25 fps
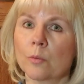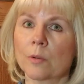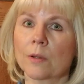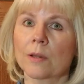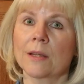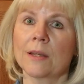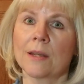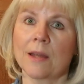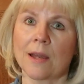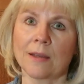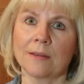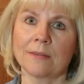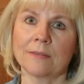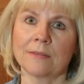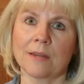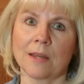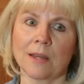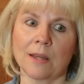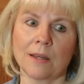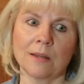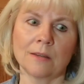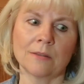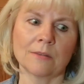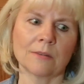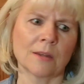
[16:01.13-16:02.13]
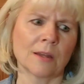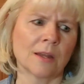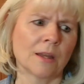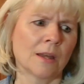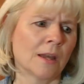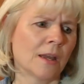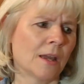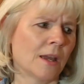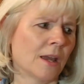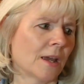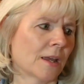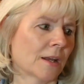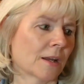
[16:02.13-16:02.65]
really nice days
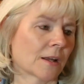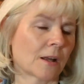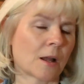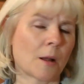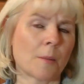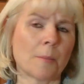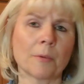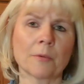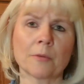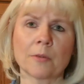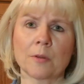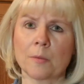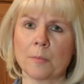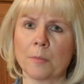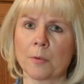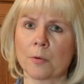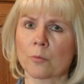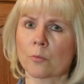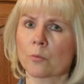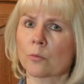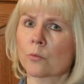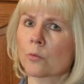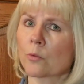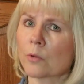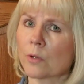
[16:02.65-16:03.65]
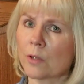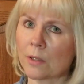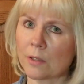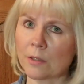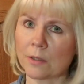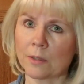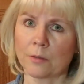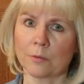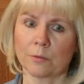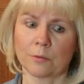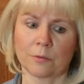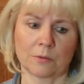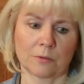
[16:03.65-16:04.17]
and a couple that have been
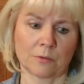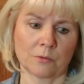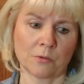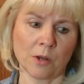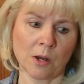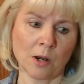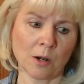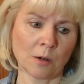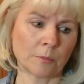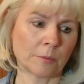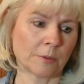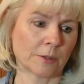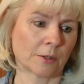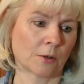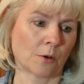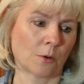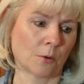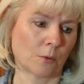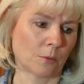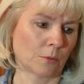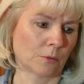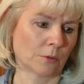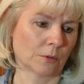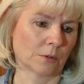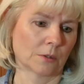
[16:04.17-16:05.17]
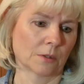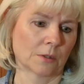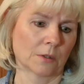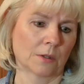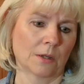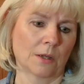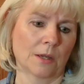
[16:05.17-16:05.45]
really terribly cold,